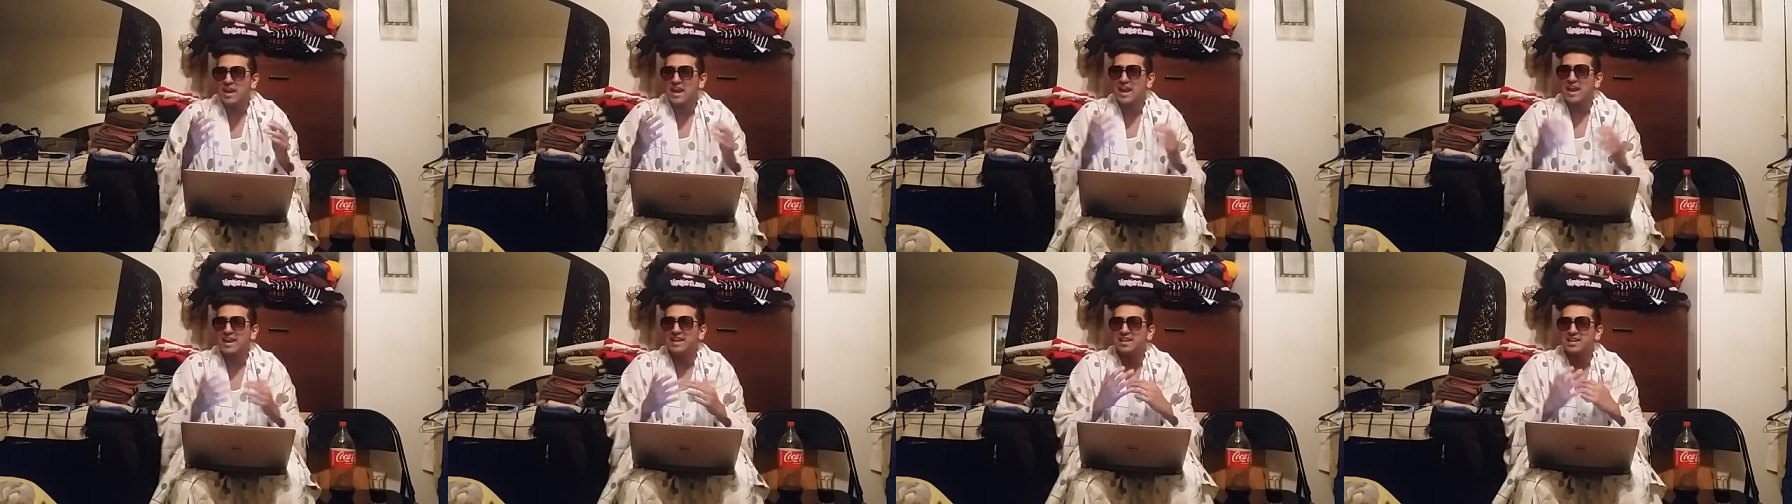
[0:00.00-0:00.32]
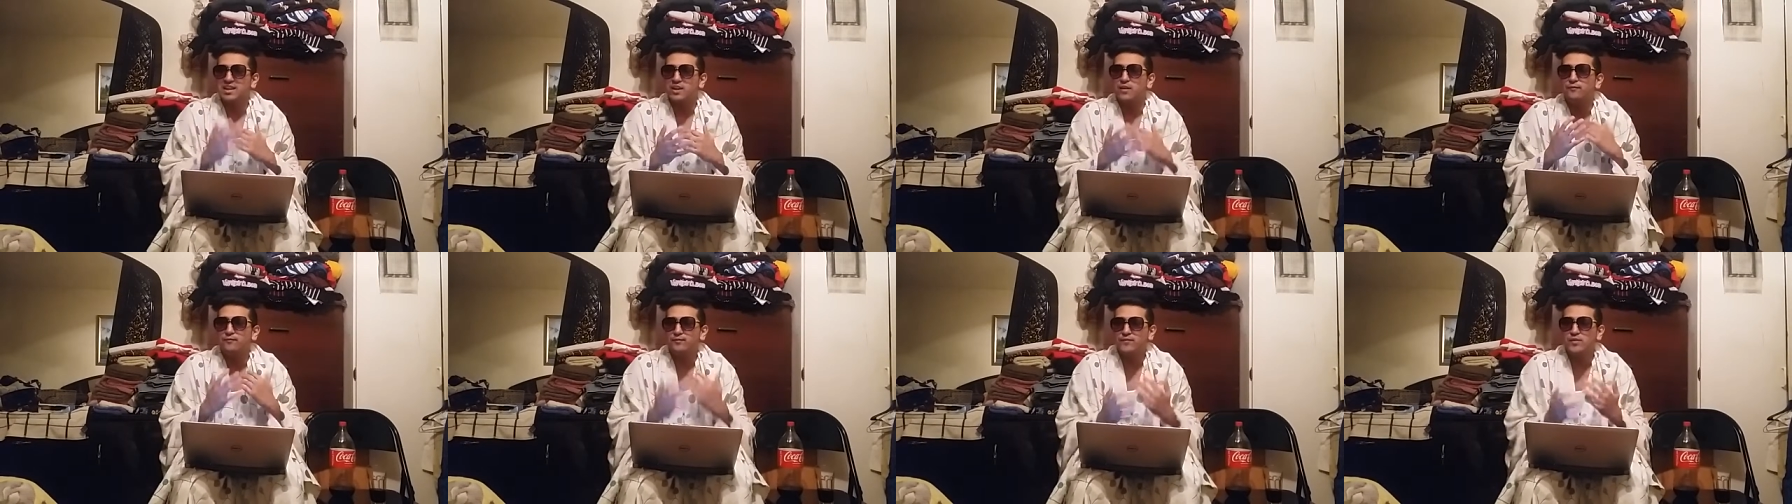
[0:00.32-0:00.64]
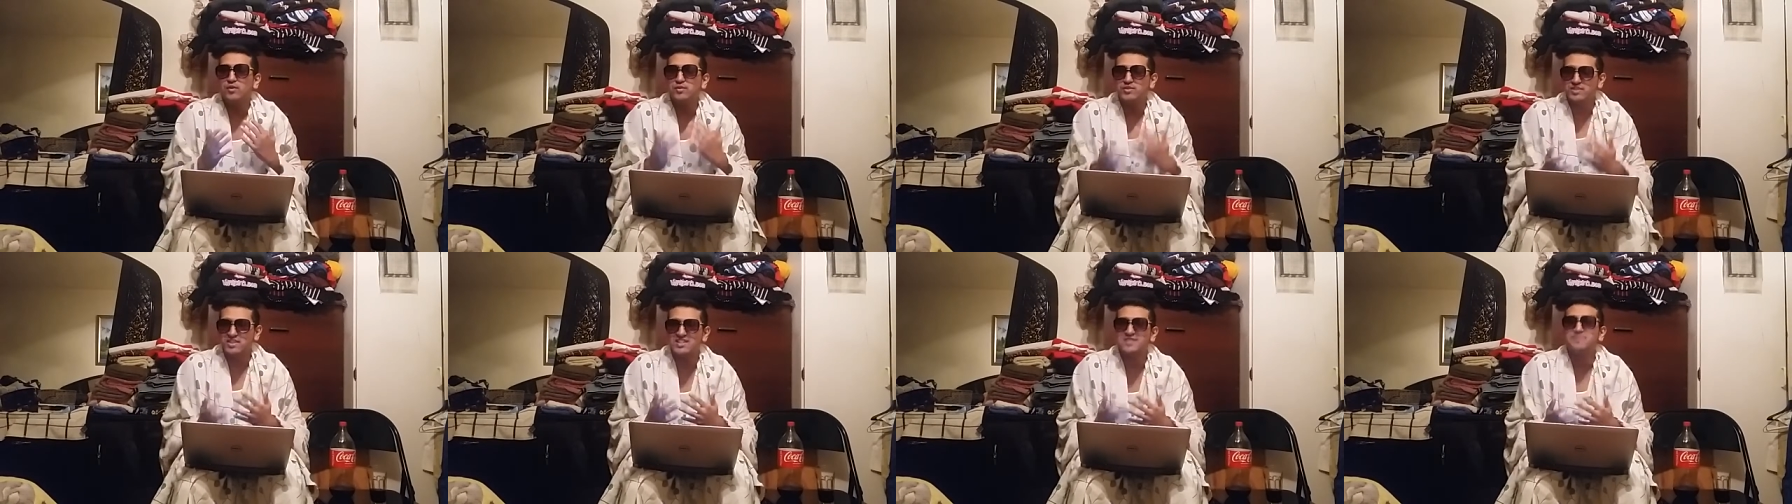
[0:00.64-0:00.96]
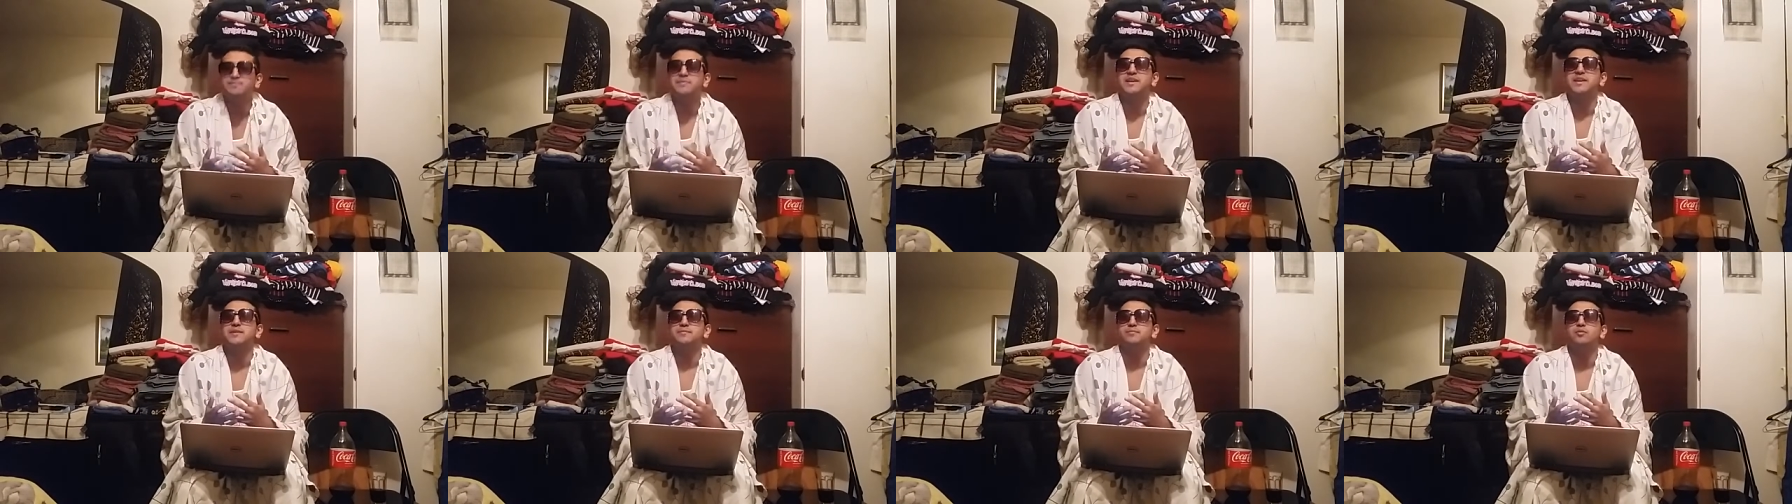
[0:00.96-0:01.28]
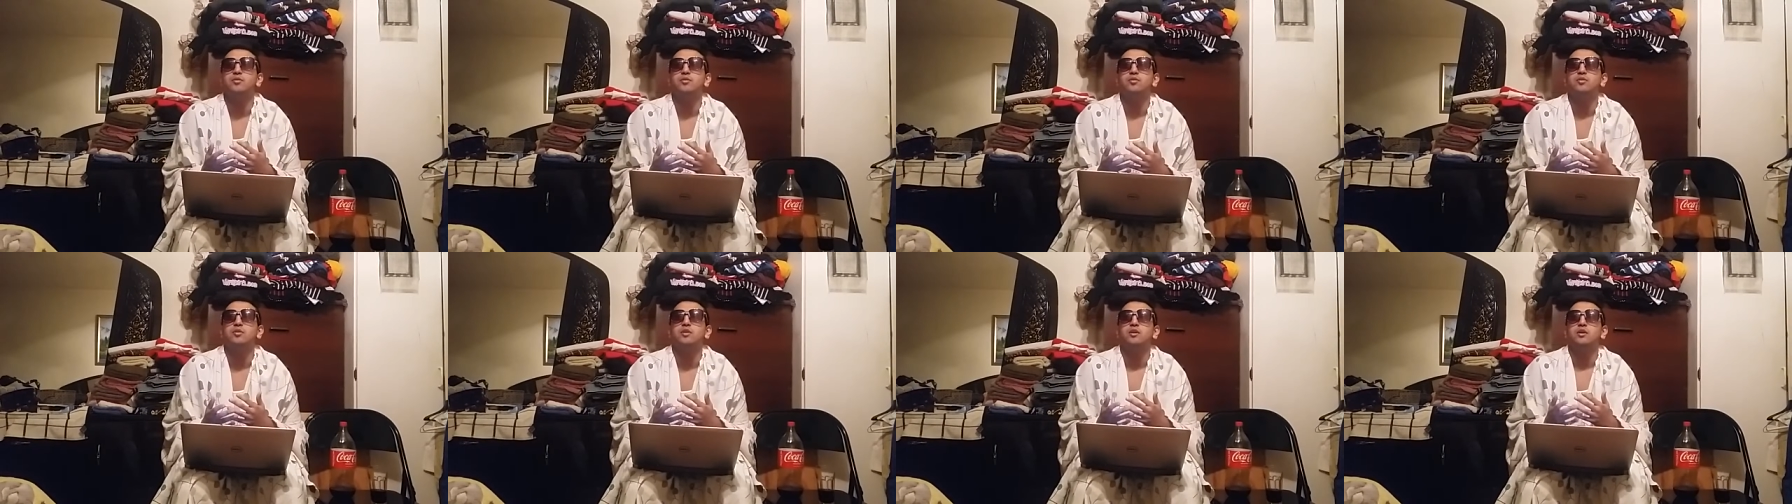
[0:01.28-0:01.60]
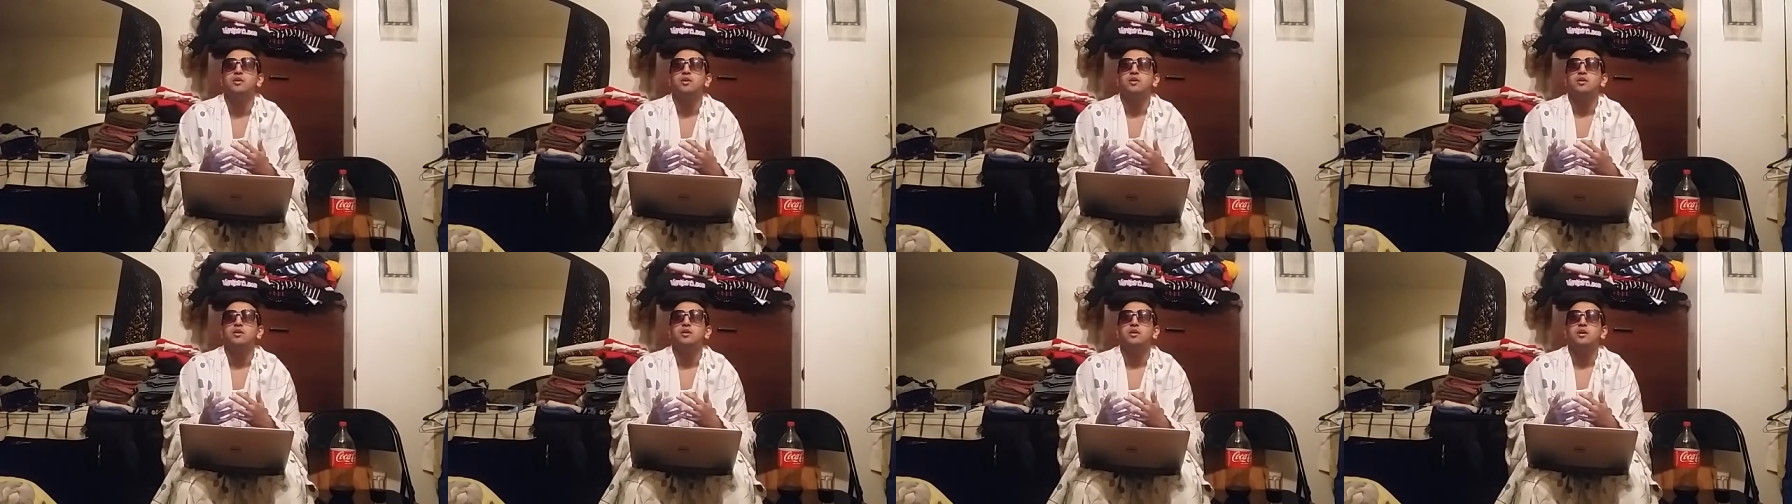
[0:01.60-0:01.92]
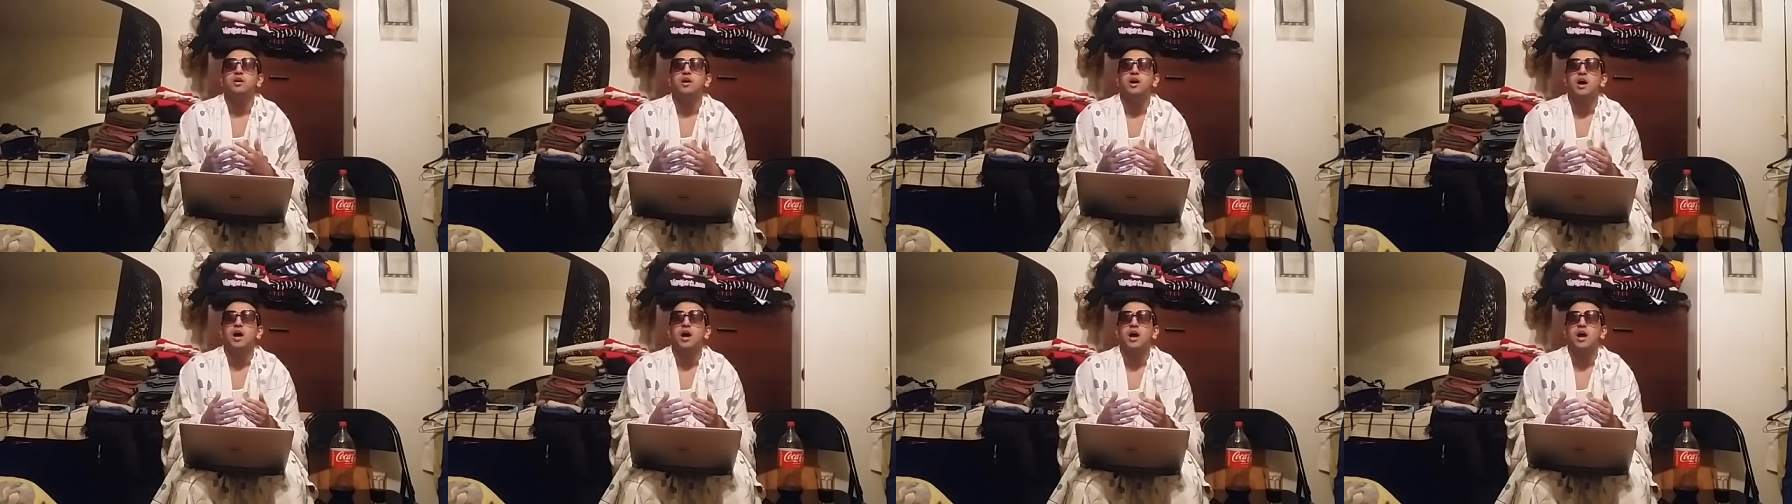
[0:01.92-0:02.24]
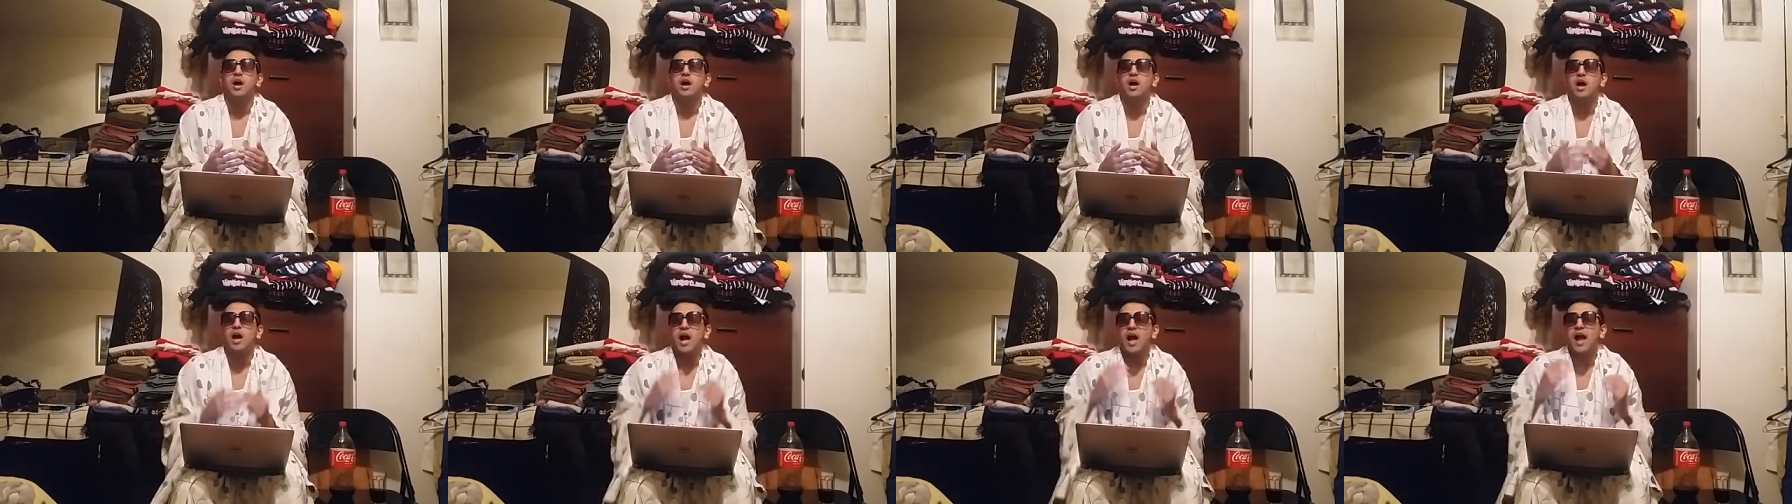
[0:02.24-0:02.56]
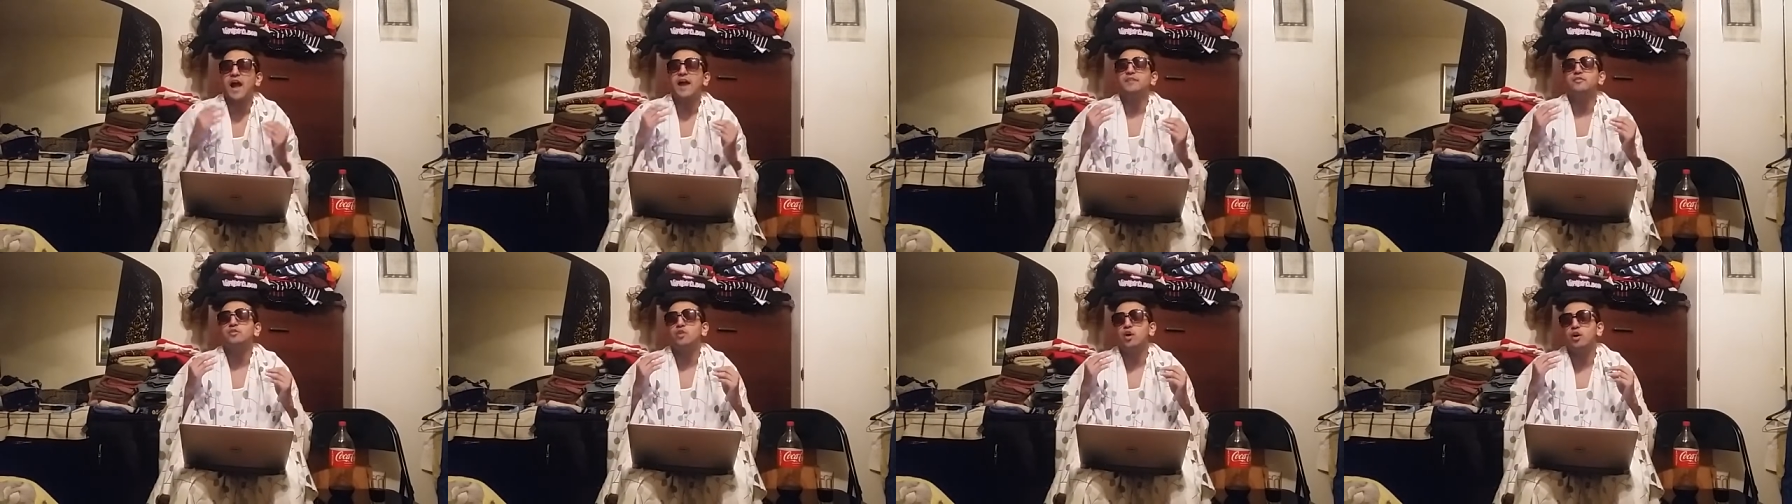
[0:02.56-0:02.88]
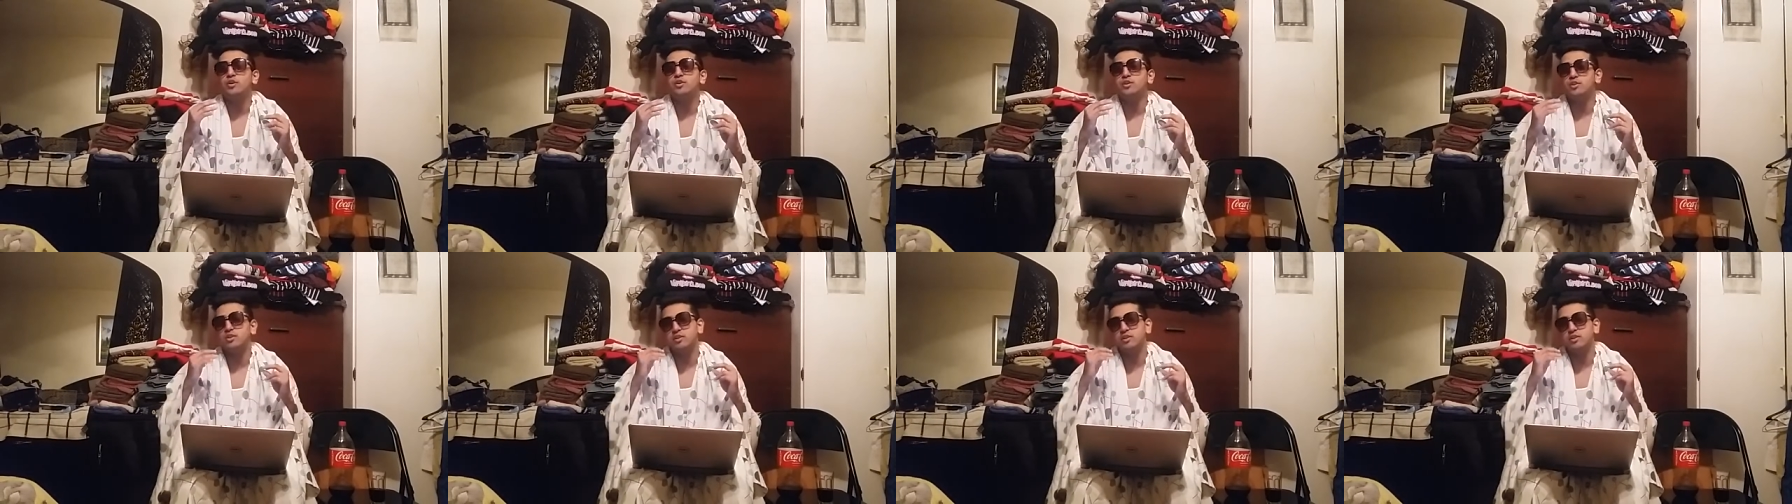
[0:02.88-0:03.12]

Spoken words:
And it confuses people. I know,